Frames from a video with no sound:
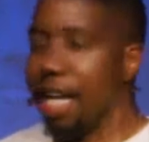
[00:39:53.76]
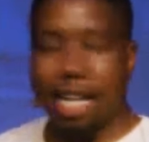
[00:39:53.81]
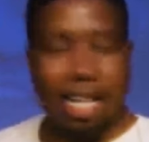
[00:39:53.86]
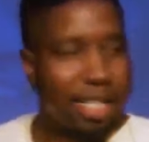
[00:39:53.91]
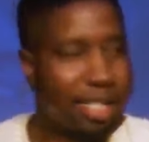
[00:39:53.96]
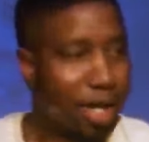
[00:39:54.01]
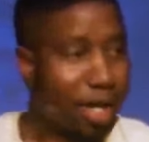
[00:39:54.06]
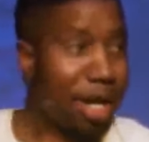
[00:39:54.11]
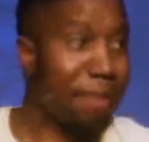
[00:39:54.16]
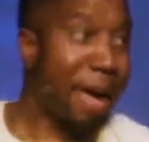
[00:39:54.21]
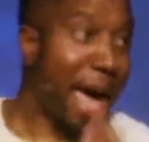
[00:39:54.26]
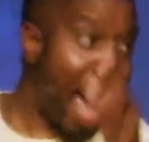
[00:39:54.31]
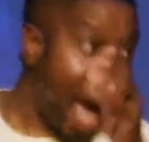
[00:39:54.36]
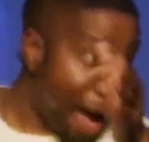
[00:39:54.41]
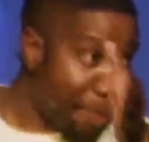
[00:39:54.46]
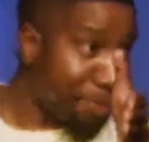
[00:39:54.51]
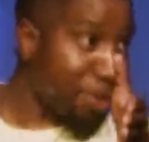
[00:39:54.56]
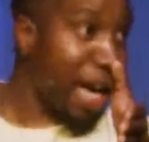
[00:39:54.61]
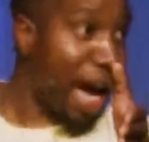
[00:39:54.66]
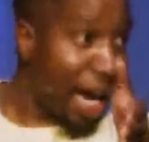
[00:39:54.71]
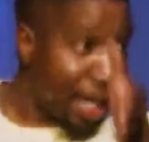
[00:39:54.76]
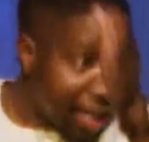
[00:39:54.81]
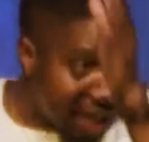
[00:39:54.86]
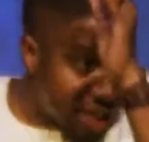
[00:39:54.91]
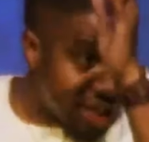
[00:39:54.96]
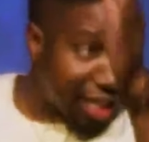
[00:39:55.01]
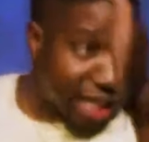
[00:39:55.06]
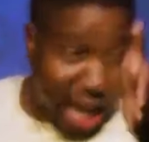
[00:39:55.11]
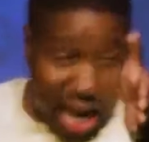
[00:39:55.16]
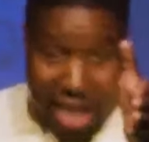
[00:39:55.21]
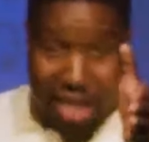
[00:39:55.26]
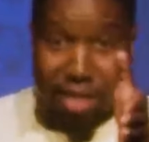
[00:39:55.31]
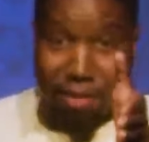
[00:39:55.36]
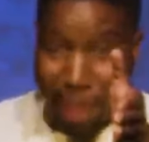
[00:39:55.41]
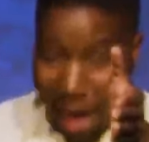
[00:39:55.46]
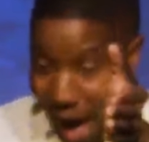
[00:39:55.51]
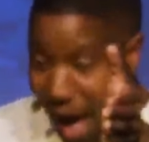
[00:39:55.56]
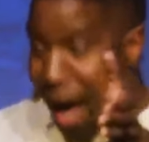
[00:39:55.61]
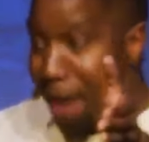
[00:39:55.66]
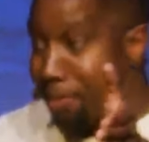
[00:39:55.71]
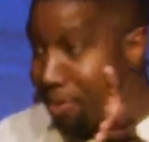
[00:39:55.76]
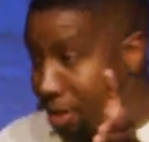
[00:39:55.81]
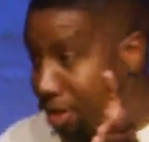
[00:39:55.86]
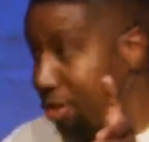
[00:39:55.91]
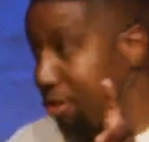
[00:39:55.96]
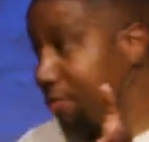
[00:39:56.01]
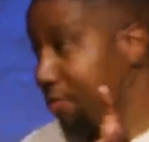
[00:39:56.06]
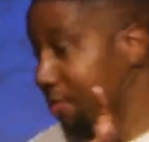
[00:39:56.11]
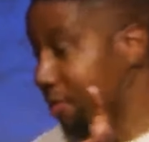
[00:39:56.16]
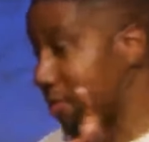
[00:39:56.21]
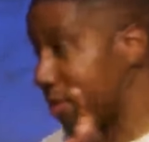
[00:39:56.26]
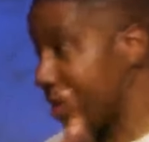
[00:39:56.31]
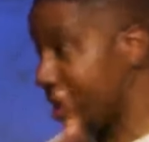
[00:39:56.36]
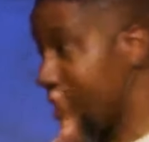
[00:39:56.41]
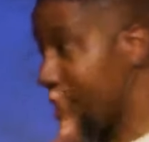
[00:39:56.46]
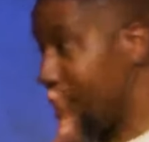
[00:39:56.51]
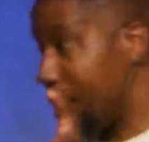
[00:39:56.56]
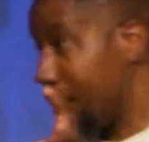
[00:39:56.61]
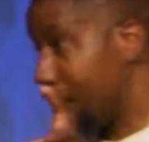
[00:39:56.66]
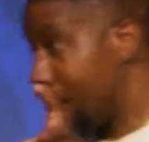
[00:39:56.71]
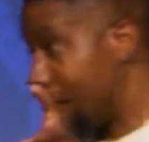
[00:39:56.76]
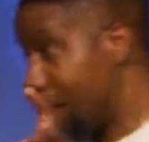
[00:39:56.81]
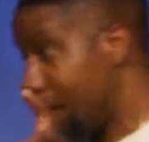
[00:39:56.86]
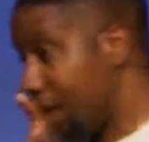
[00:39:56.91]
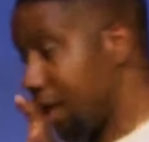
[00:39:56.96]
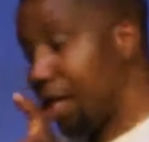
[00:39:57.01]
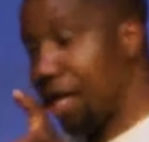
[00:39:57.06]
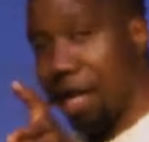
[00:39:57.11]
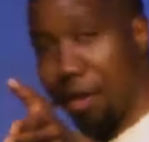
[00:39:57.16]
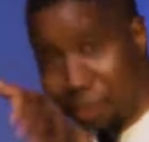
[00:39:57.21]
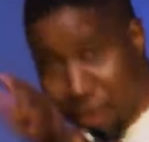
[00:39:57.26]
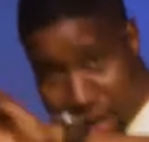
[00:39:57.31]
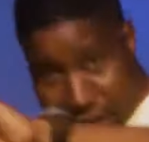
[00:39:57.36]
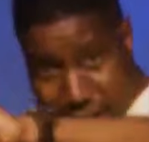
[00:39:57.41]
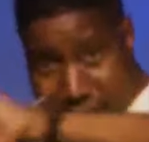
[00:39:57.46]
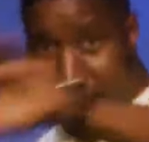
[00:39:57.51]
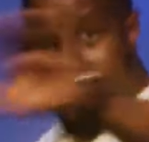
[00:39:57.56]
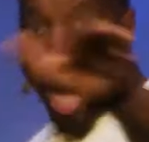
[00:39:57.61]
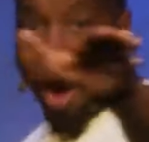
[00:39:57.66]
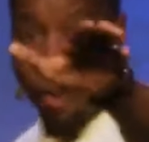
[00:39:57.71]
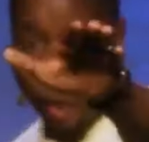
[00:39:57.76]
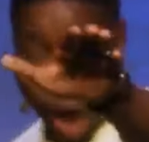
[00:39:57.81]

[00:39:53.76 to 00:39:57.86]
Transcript: So them apps, y'all need to change them apps. If any of y'all